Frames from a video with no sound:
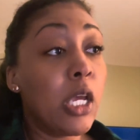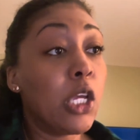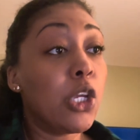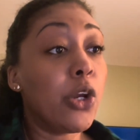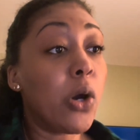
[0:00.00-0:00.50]

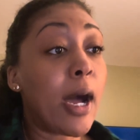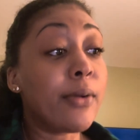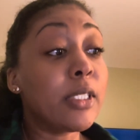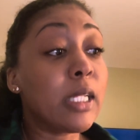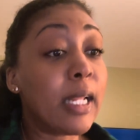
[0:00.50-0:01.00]
I
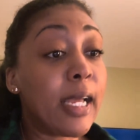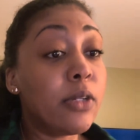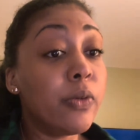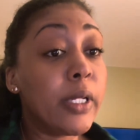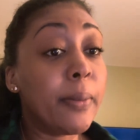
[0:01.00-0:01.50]
was
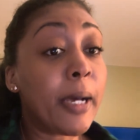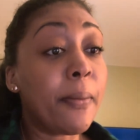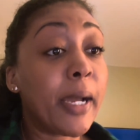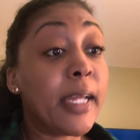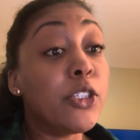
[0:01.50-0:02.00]
led really by
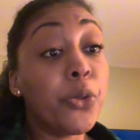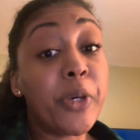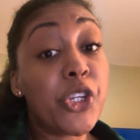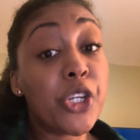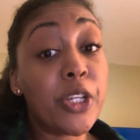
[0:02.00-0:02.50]
my
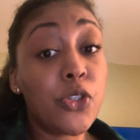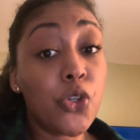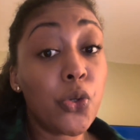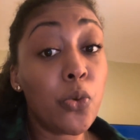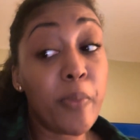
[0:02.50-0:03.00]
intuition
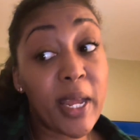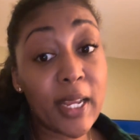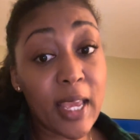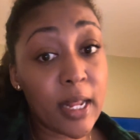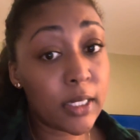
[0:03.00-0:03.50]
to bet
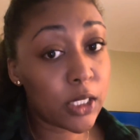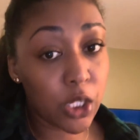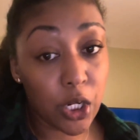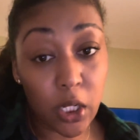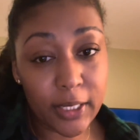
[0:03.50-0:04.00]
against
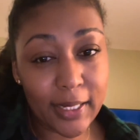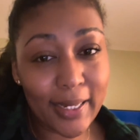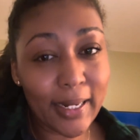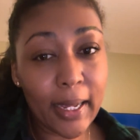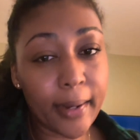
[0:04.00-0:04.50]
a
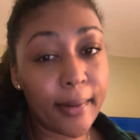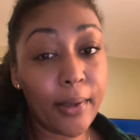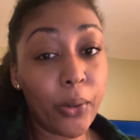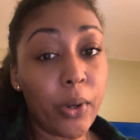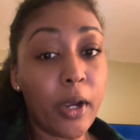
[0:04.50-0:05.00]
city like New
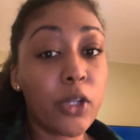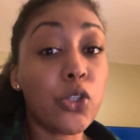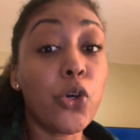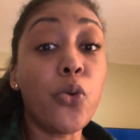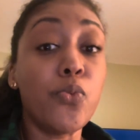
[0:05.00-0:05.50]
York,
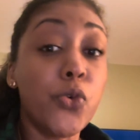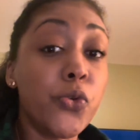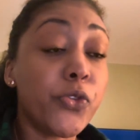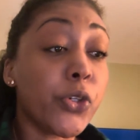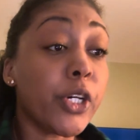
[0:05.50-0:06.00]
to go
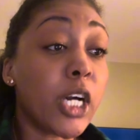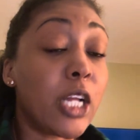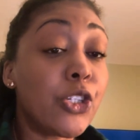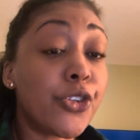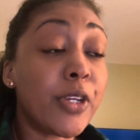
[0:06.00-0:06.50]
move to a
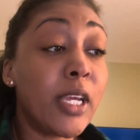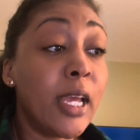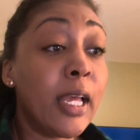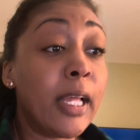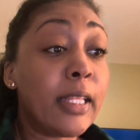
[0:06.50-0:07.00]
country,
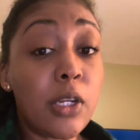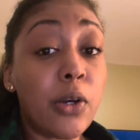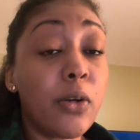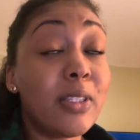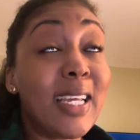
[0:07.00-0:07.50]

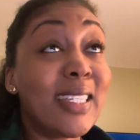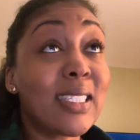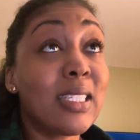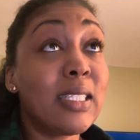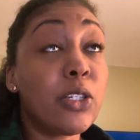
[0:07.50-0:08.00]
that is
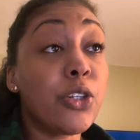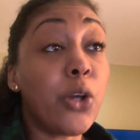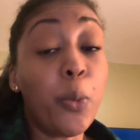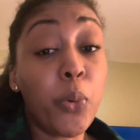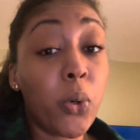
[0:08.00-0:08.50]
considered
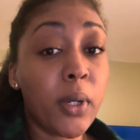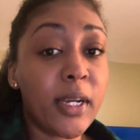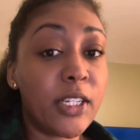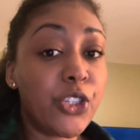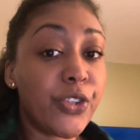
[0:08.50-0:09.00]
a poor
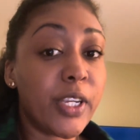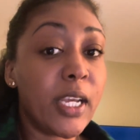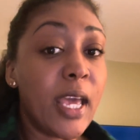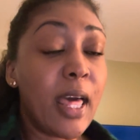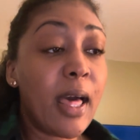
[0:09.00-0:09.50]
country.
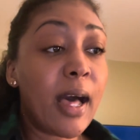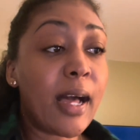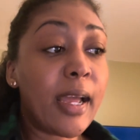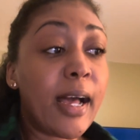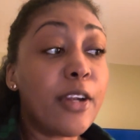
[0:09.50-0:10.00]

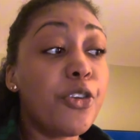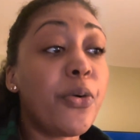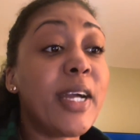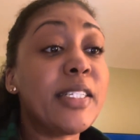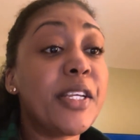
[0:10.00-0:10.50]
I had no
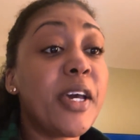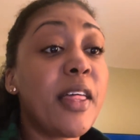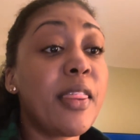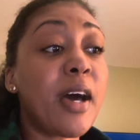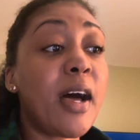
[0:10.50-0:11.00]

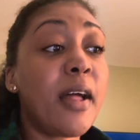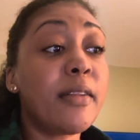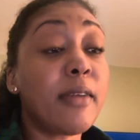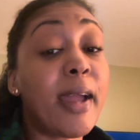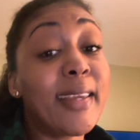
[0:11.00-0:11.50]
idea
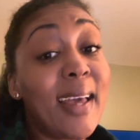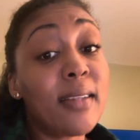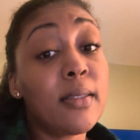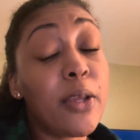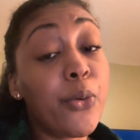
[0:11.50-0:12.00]
that, I
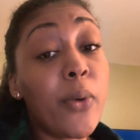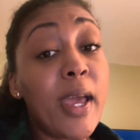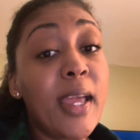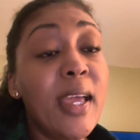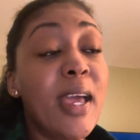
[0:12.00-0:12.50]
guess in a
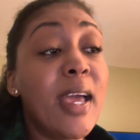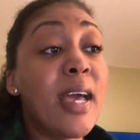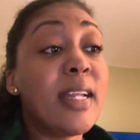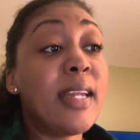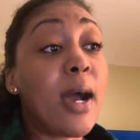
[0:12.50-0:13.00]
way,
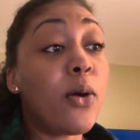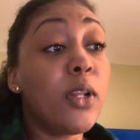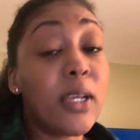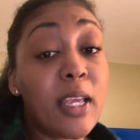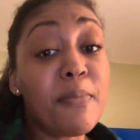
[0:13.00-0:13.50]
now
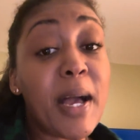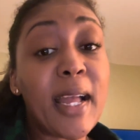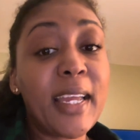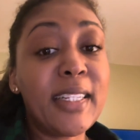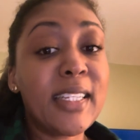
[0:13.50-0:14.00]
looking back, I
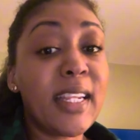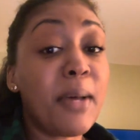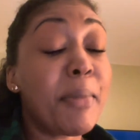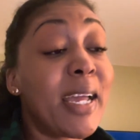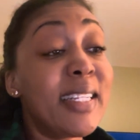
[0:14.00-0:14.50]
can say
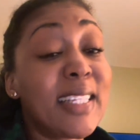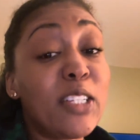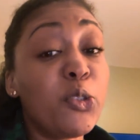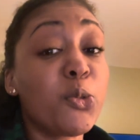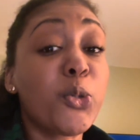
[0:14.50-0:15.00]
that my
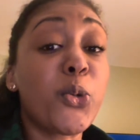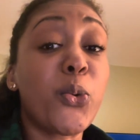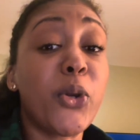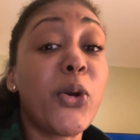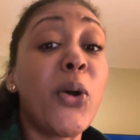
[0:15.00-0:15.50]
ancestors
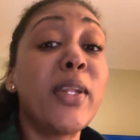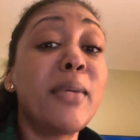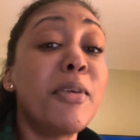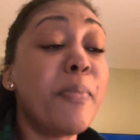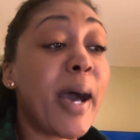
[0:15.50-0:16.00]
were calling
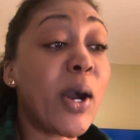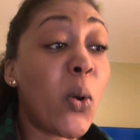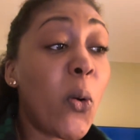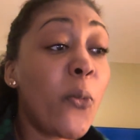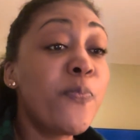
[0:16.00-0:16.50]
me back
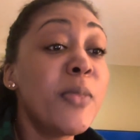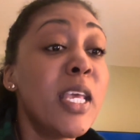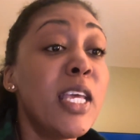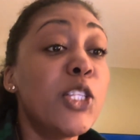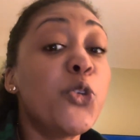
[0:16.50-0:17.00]
home
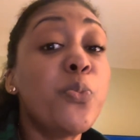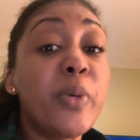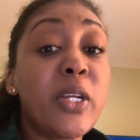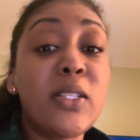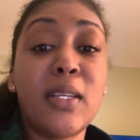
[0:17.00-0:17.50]
to
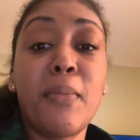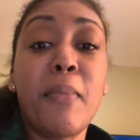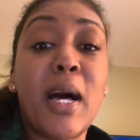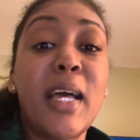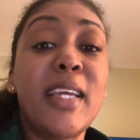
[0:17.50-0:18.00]
build
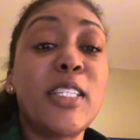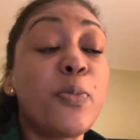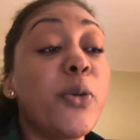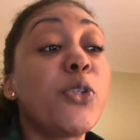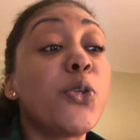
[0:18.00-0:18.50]
my
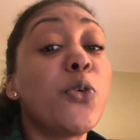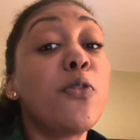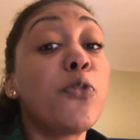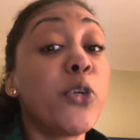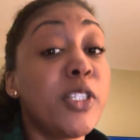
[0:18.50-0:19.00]
spiritual
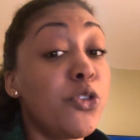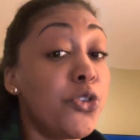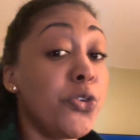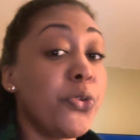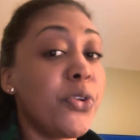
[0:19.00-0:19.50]

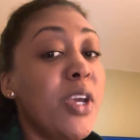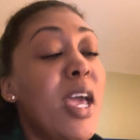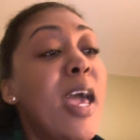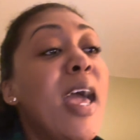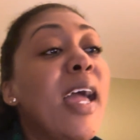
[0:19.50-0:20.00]
fortitude.
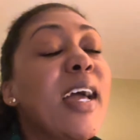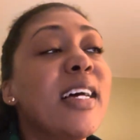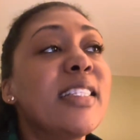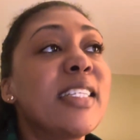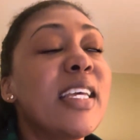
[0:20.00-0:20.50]

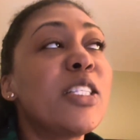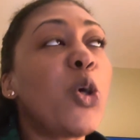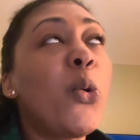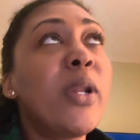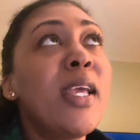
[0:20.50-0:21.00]
And it's
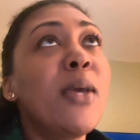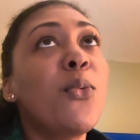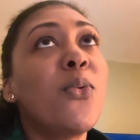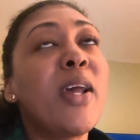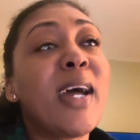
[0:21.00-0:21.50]
only
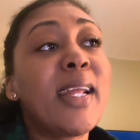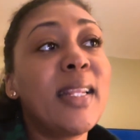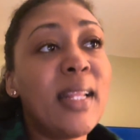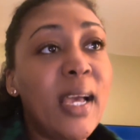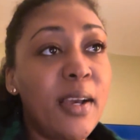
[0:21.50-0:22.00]
when I
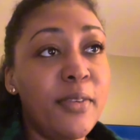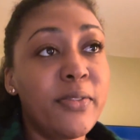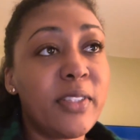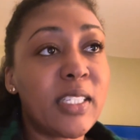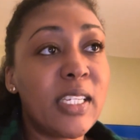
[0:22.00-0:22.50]

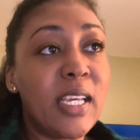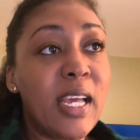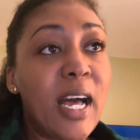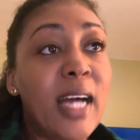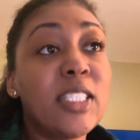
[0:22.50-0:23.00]
left,
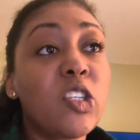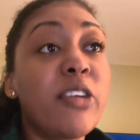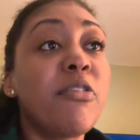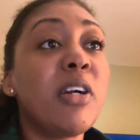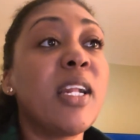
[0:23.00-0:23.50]
I
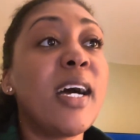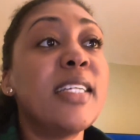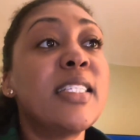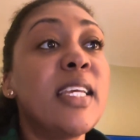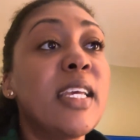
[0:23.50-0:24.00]
started
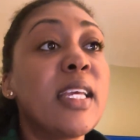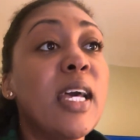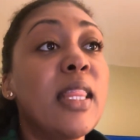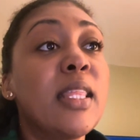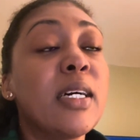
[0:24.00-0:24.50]
realizing
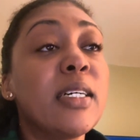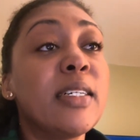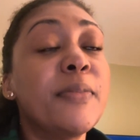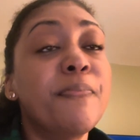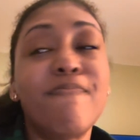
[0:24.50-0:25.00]

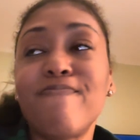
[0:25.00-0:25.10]
the